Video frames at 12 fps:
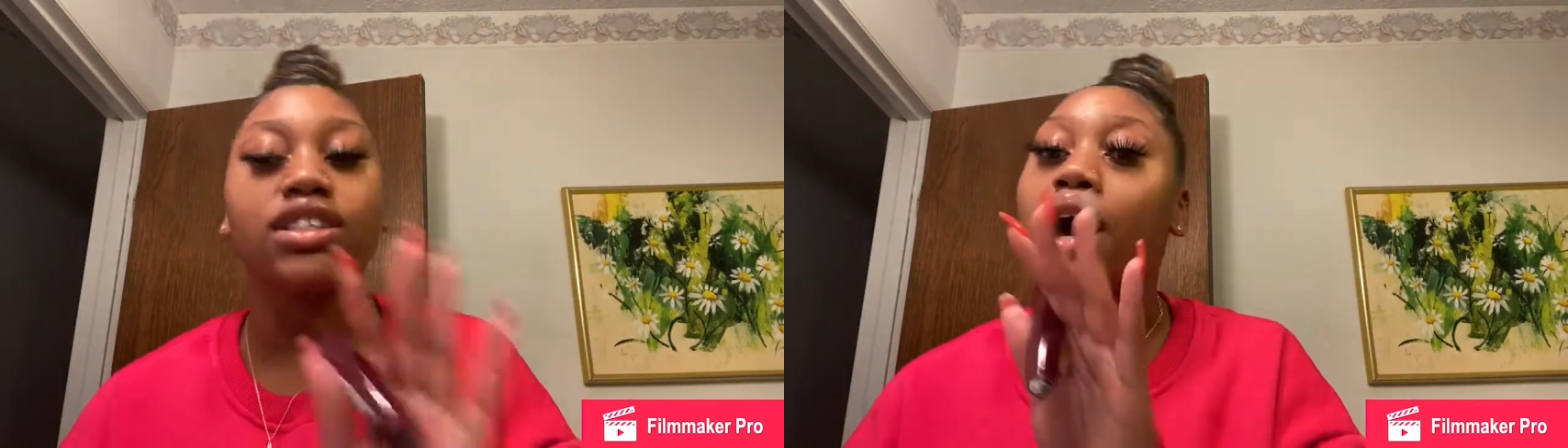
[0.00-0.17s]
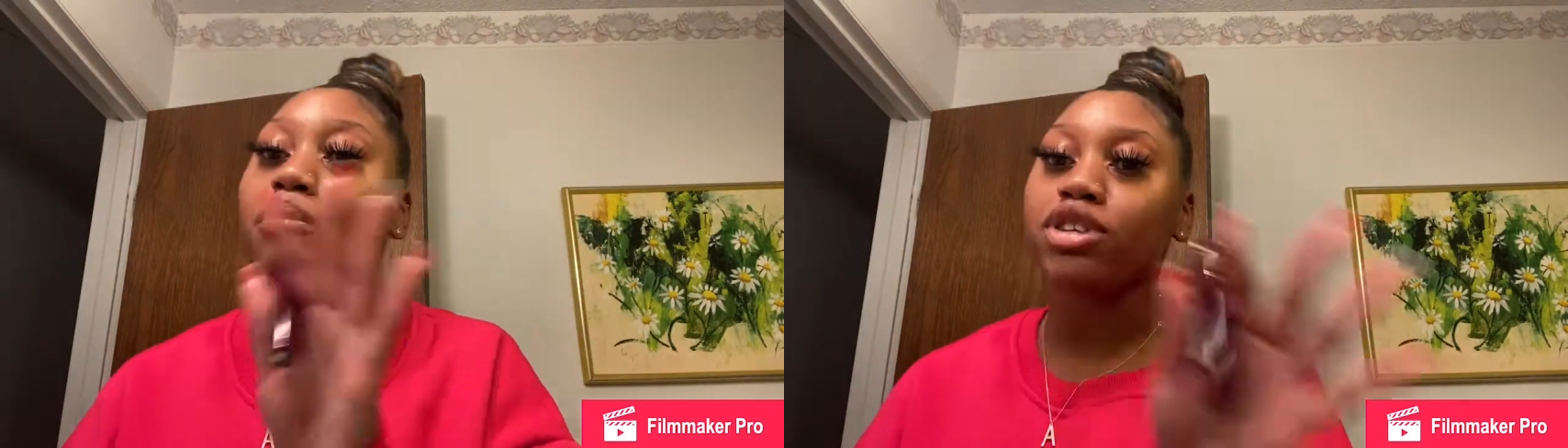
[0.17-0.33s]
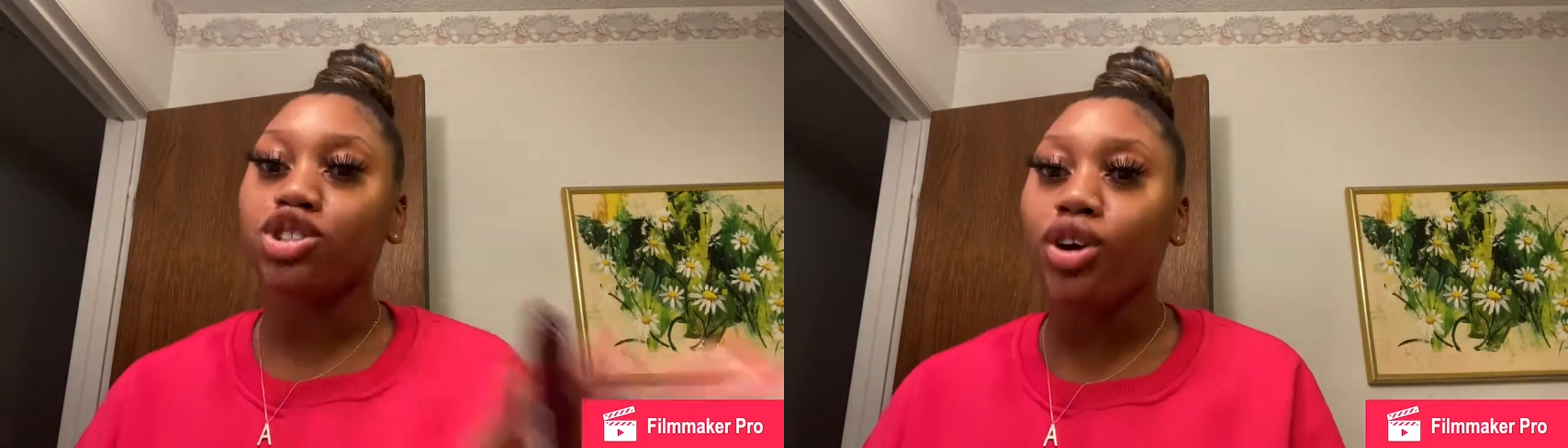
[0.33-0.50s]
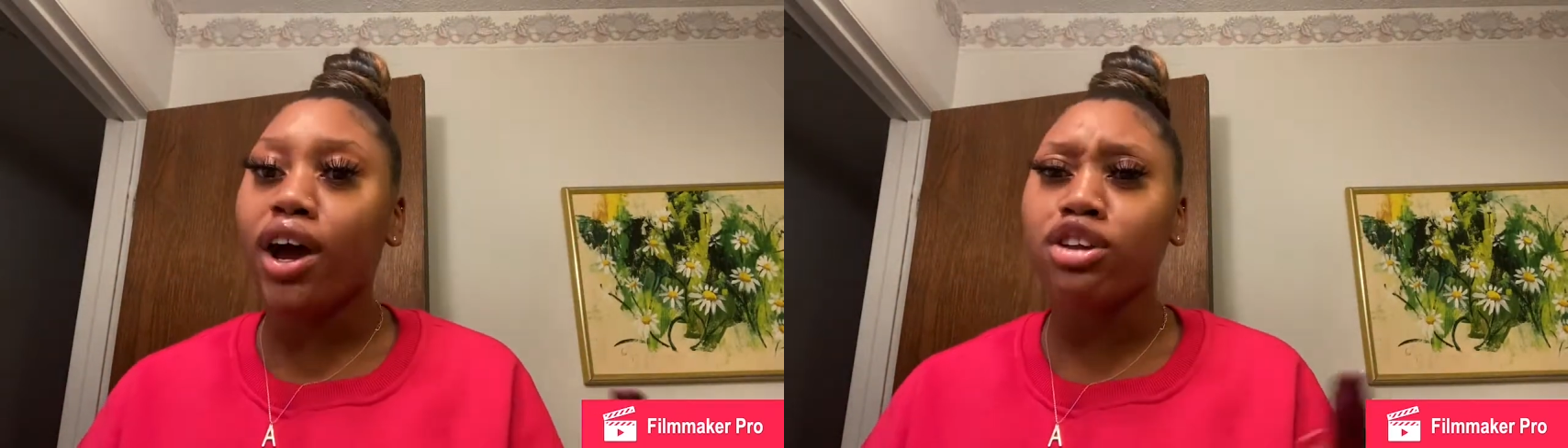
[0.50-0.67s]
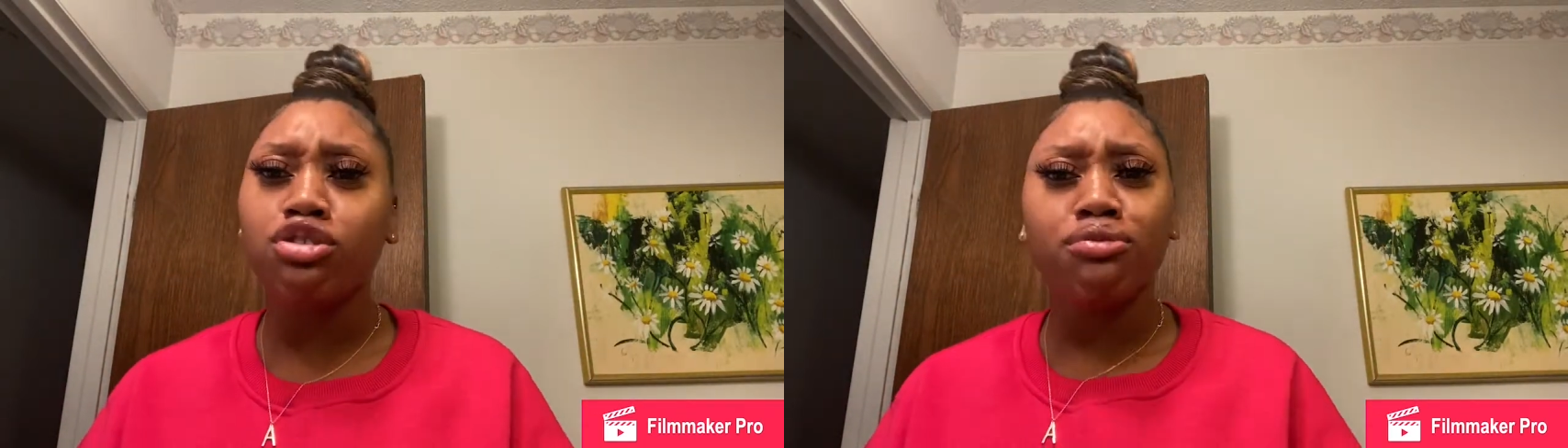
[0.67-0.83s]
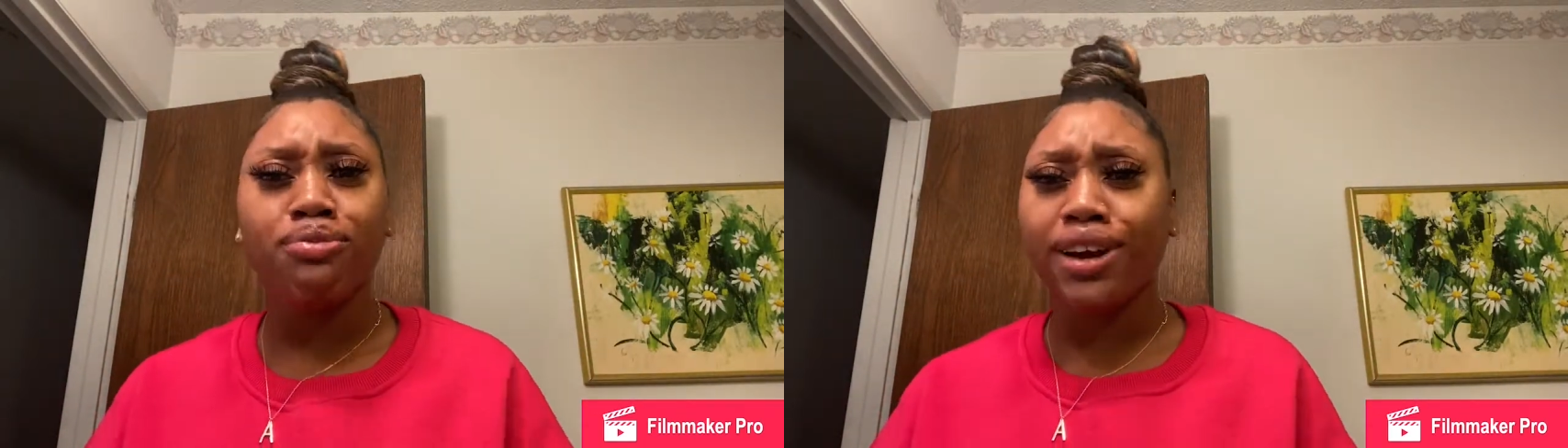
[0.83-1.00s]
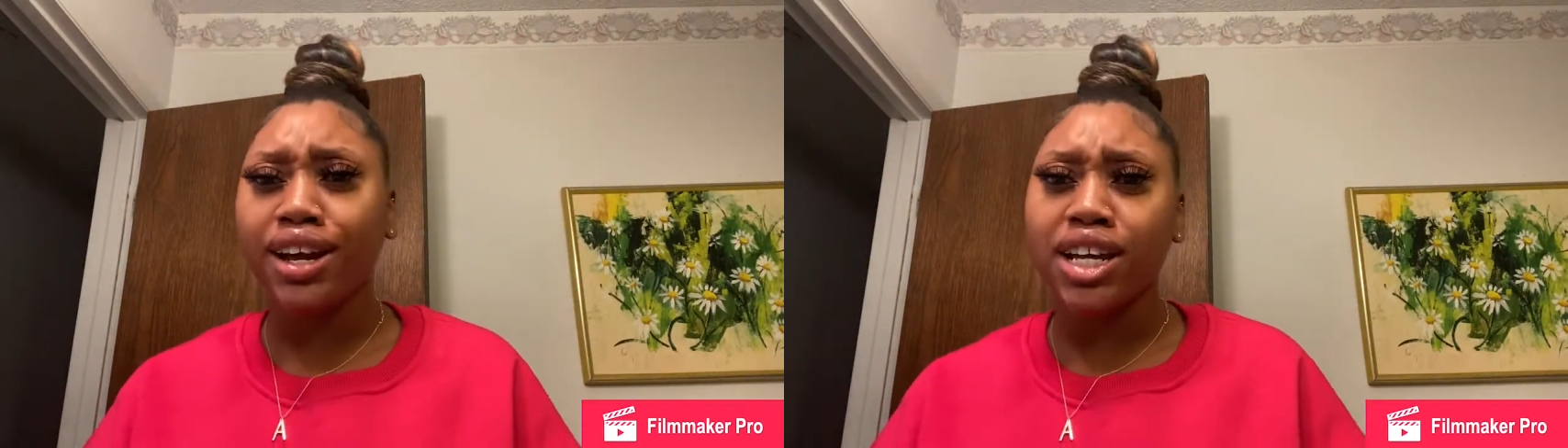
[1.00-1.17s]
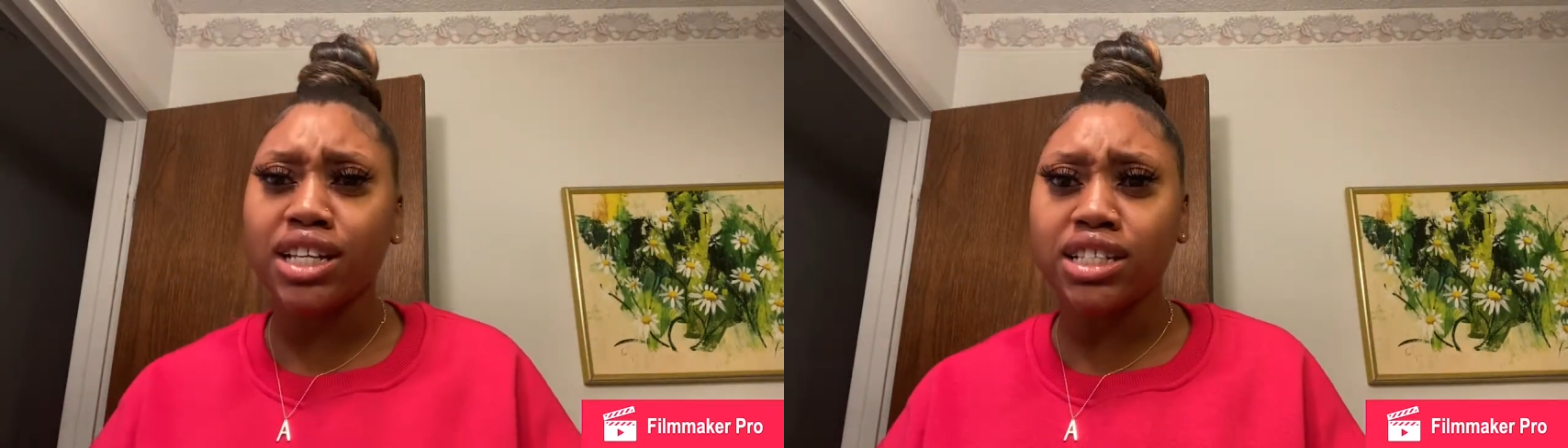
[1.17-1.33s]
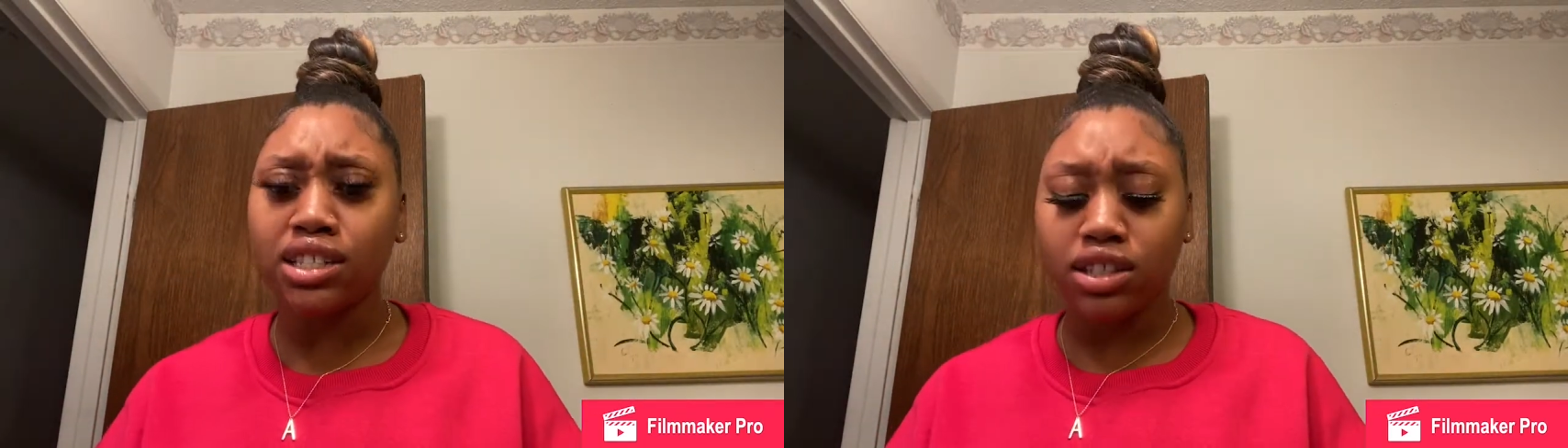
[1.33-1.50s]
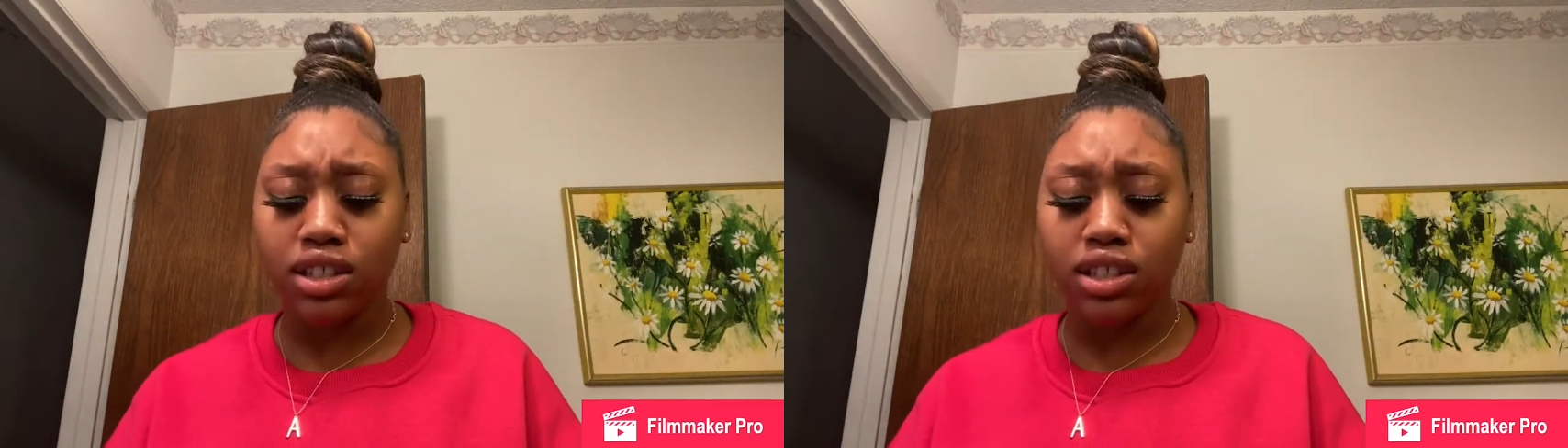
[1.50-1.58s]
i'm gonna try new brands